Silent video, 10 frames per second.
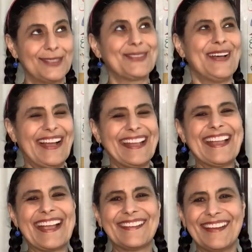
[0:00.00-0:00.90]
on
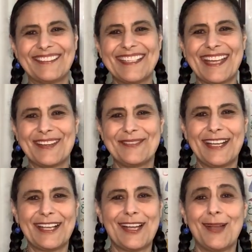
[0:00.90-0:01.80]
at
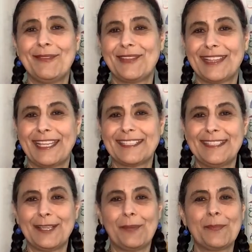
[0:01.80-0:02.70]
craftyarab.com if you'd like it
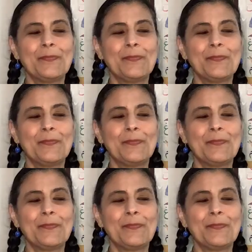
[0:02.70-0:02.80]
up,